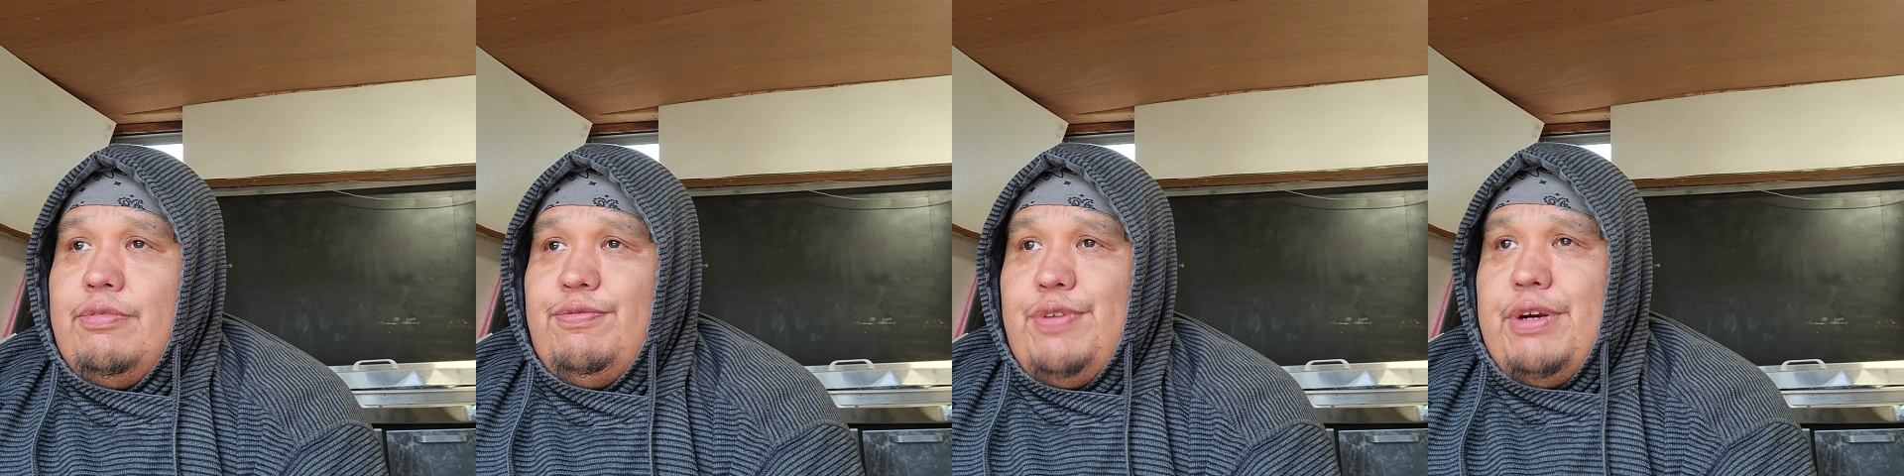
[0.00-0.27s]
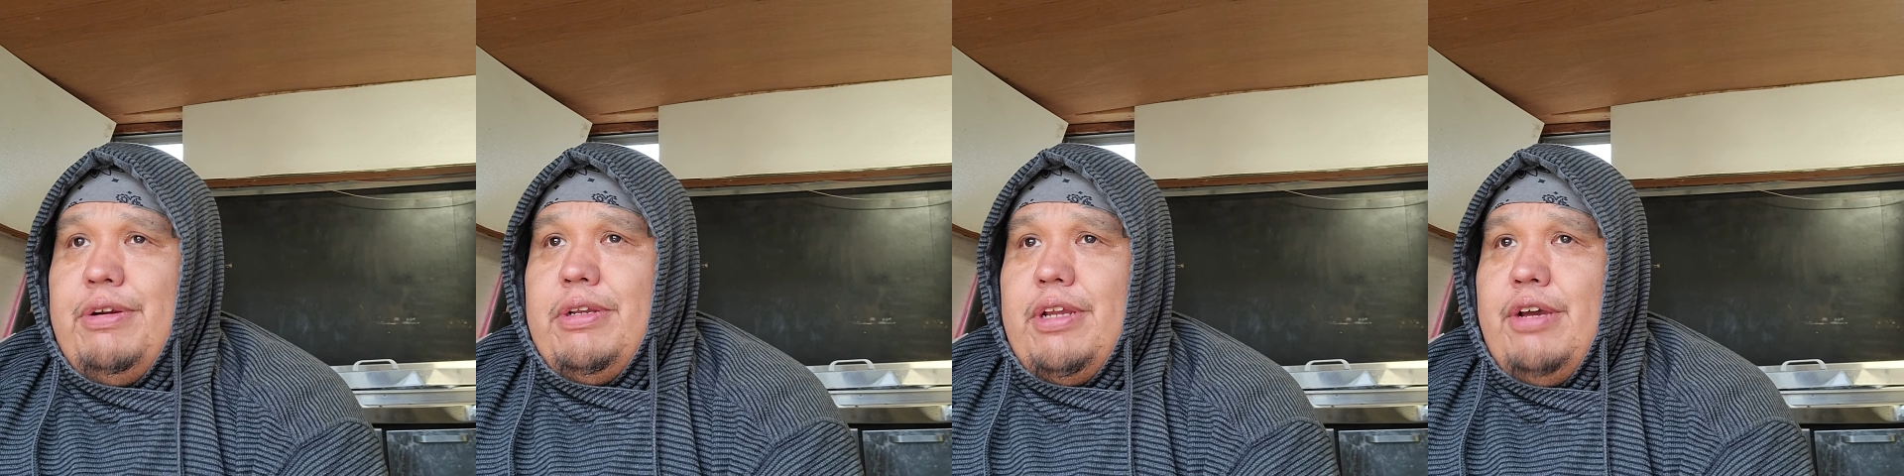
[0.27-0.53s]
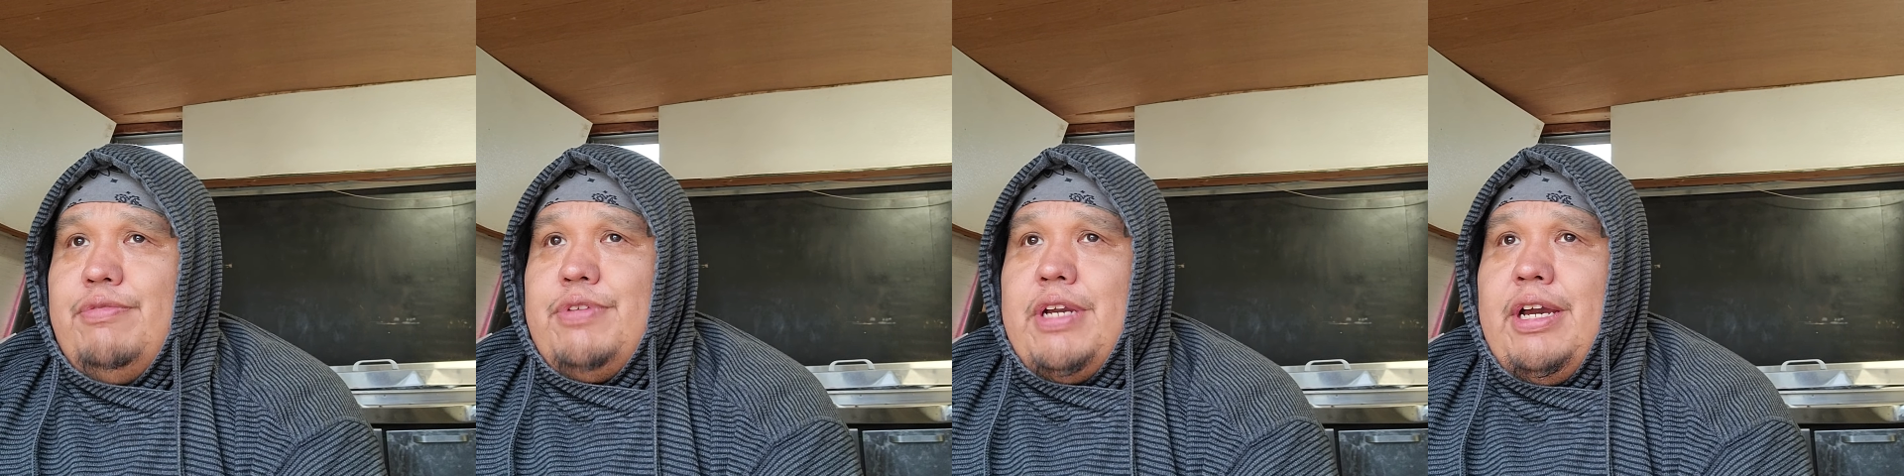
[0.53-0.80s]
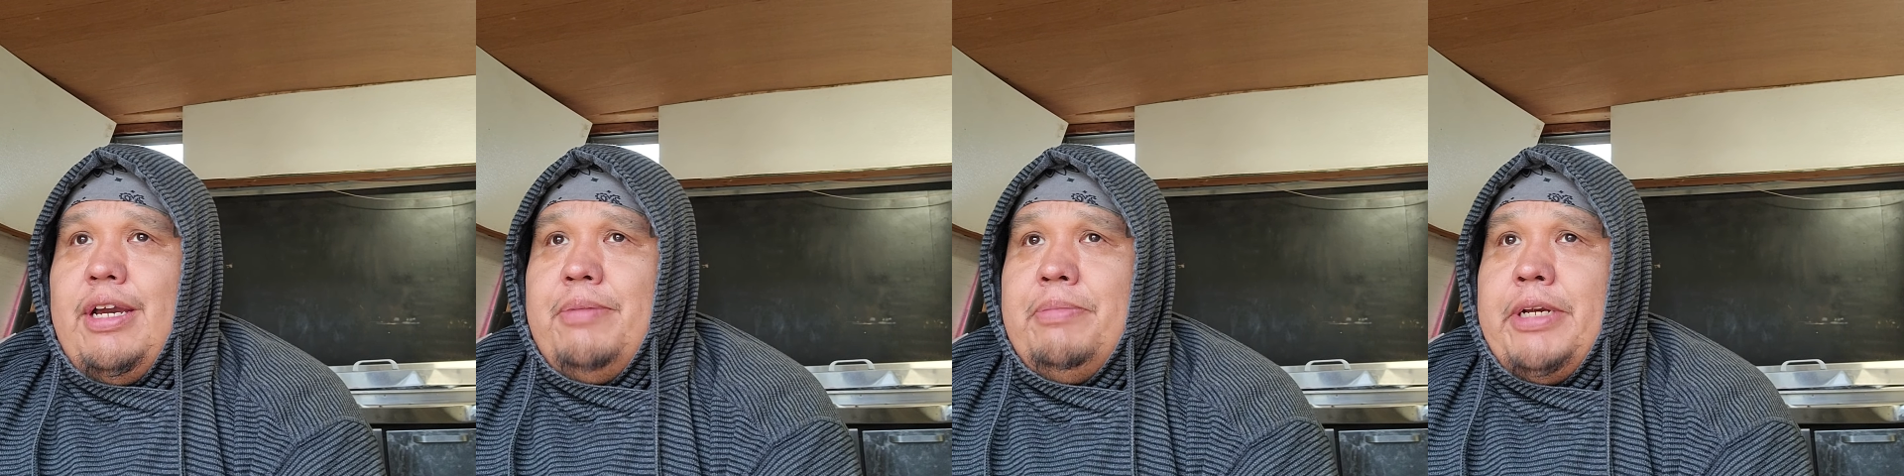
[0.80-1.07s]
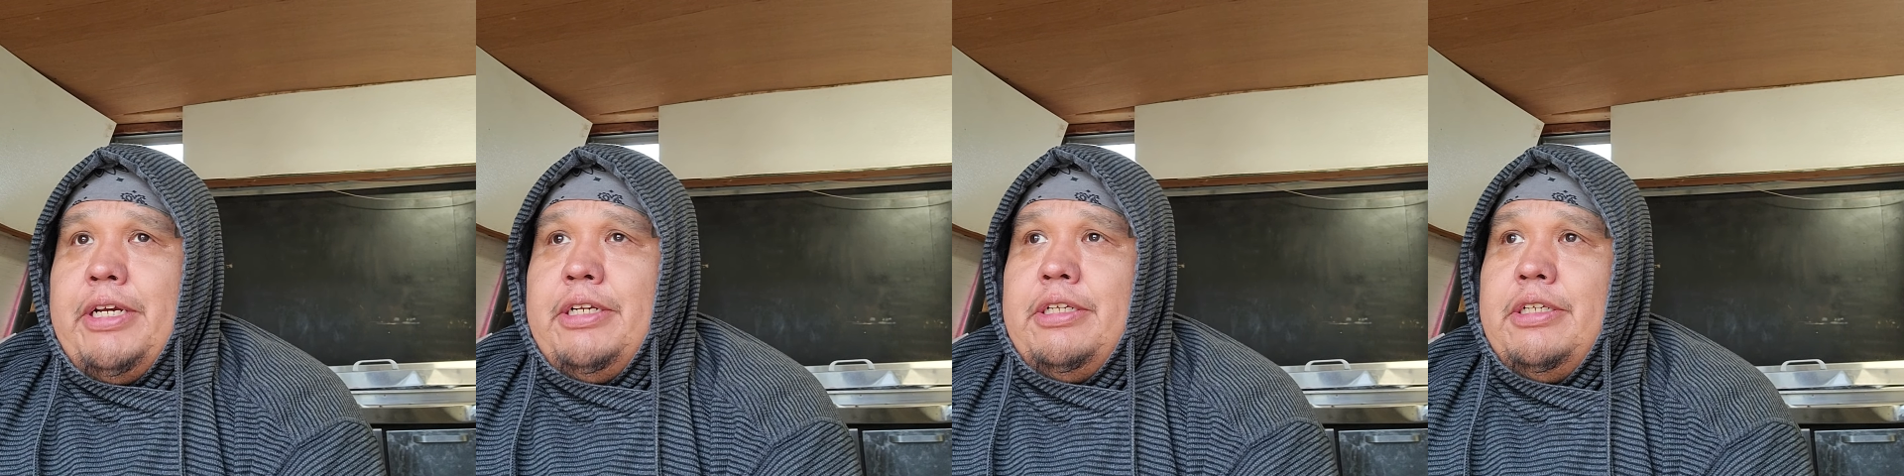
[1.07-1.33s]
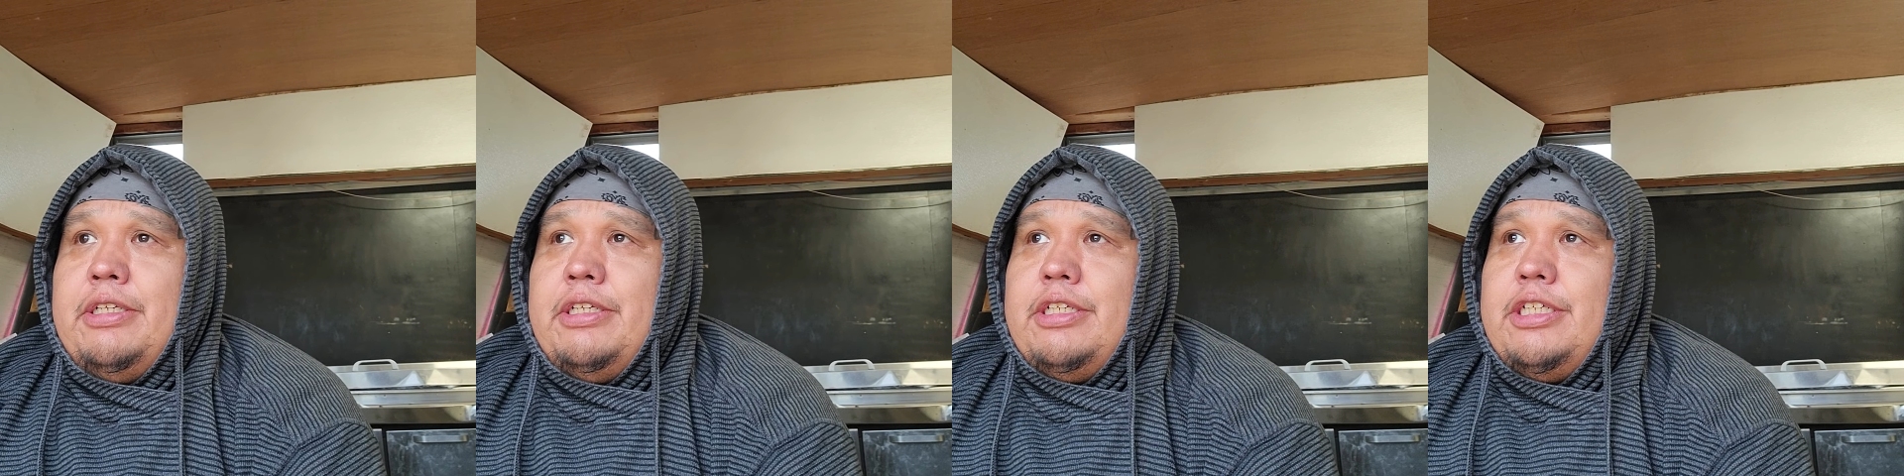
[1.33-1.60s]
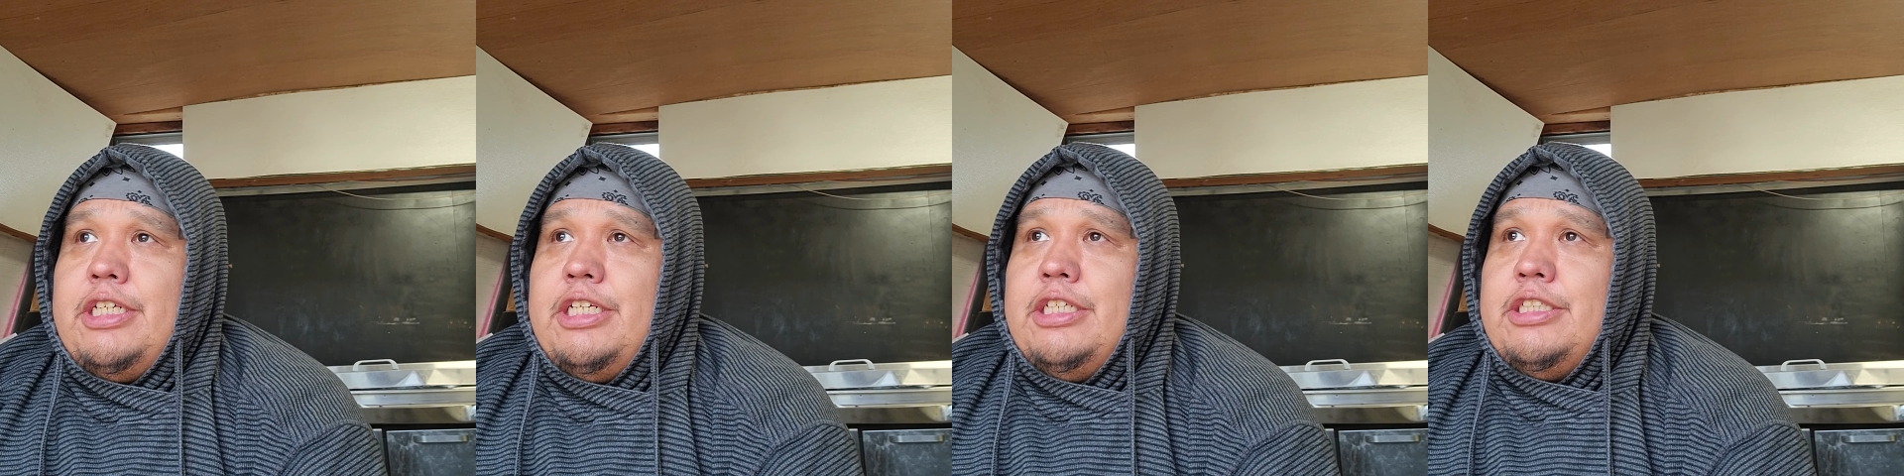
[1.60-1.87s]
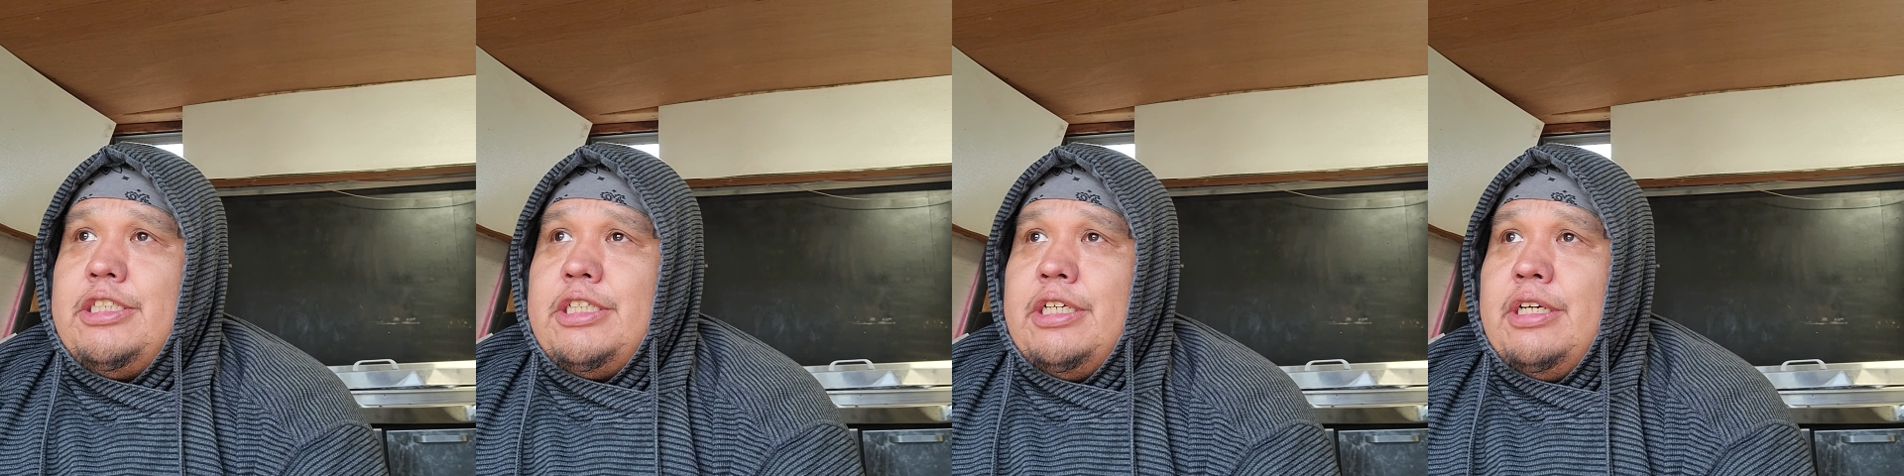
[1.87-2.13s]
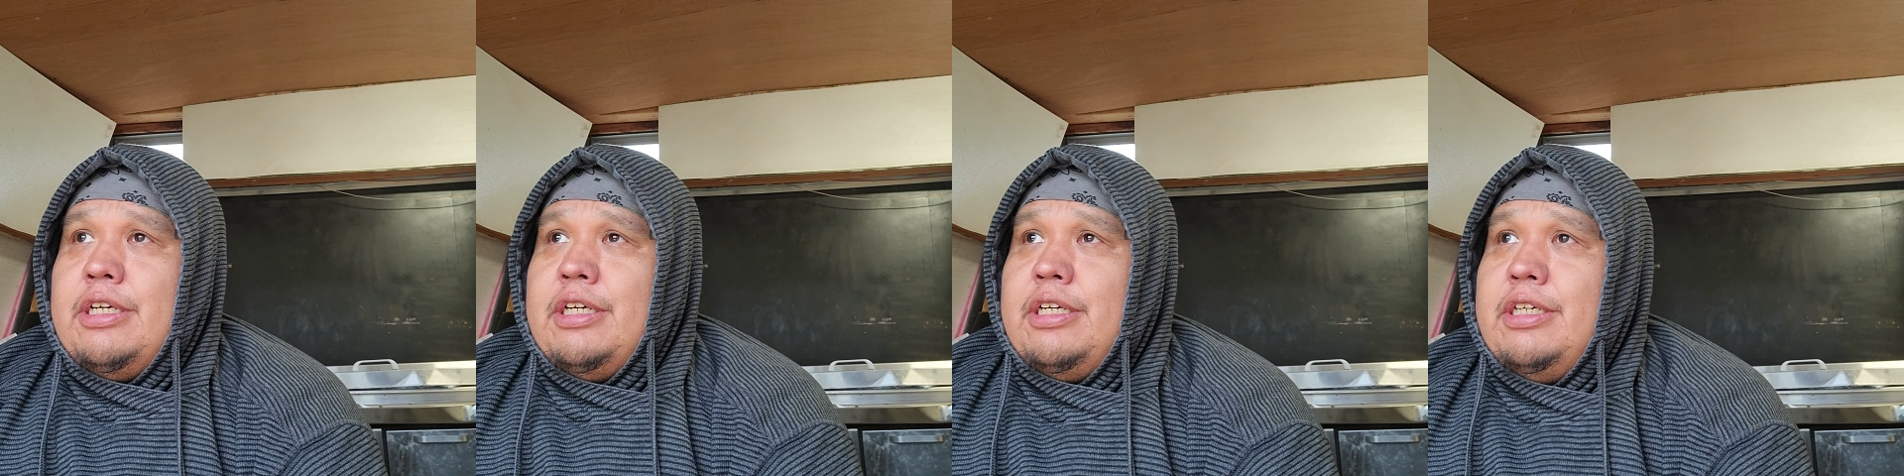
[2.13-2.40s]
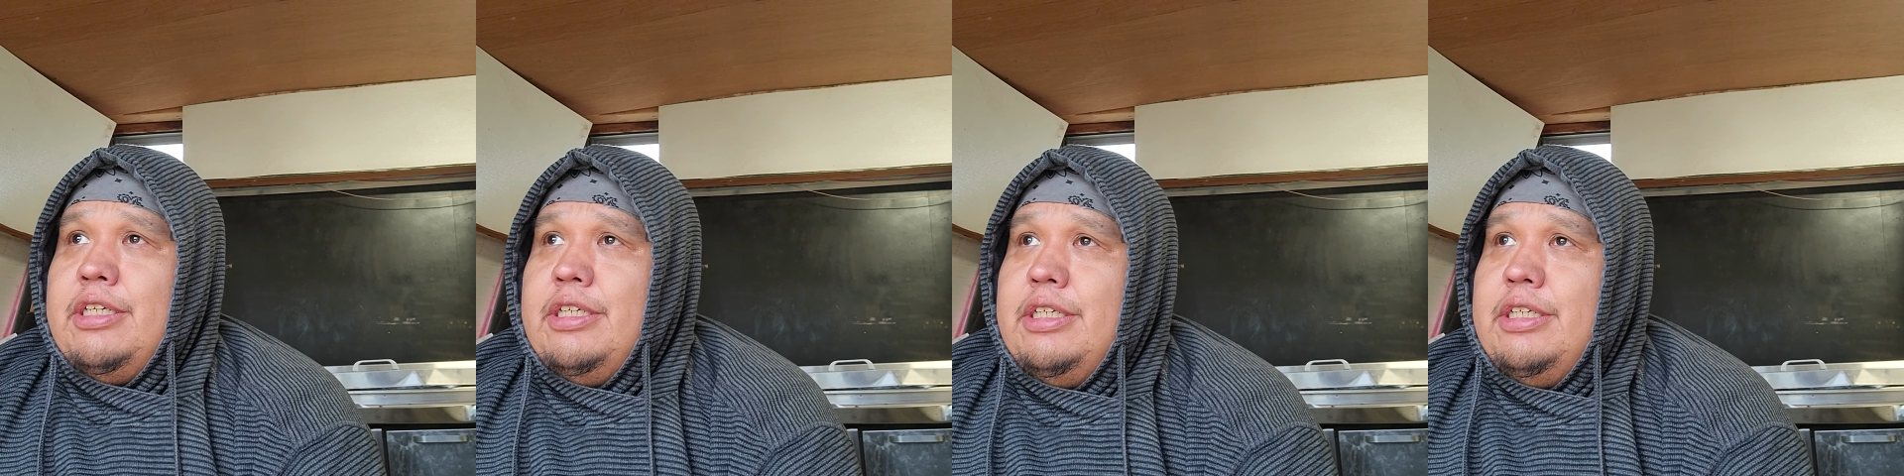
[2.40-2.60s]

very loved guy, man. He's, uh,